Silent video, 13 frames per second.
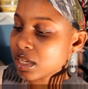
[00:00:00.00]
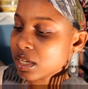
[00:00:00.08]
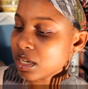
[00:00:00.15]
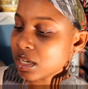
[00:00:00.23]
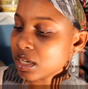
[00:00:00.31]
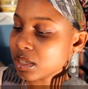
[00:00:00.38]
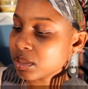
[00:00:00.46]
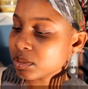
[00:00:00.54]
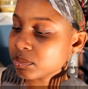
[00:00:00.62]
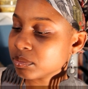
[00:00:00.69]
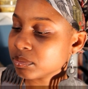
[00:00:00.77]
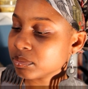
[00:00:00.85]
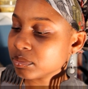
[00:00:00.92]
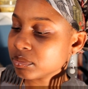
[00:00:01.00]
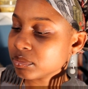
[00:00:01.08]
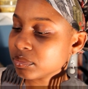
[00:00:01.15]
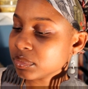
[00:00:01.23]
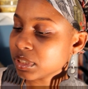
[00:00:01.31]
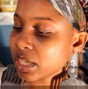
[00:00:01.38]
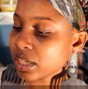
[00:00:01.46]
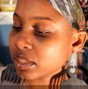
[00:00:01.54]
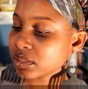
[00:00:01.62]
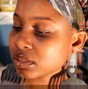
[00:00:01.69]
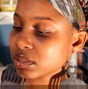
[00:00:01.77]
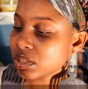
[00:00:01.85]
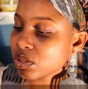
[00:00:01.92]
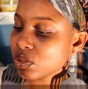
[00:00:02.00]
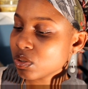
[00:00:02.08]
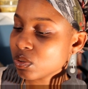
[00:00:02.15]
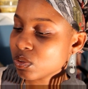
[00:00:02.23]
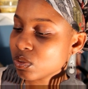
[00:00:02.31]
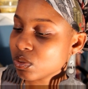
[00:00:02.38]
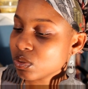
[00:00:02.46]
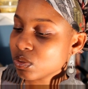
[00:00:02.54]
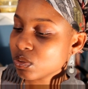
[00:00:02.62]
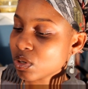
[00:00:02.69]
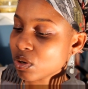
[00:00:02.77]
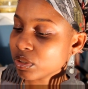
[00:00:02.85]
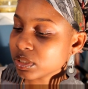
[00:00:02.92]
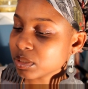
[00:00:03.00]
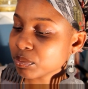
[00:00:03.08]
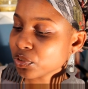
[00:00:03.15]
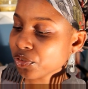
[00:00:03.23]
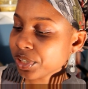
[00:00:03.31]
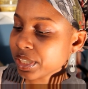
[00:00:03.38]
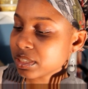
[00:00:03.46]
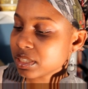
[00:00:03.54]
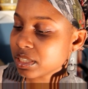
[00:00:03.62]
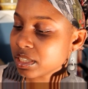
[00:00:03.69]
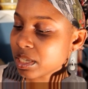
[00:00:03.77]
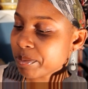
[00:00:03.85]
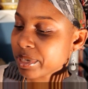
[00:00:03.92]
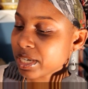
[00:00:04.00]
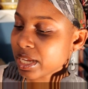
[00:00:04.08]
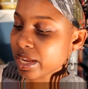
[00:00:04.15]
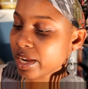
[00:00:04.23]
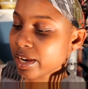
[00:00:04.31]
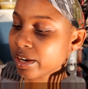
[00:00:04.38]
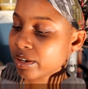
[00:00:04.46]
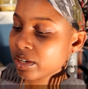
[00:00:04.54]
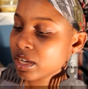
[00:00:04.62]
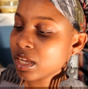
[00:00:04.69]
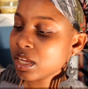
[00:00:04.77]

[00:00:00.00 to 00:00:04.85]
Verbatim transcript: um, yeah, so, oh, there's some green tea up in there,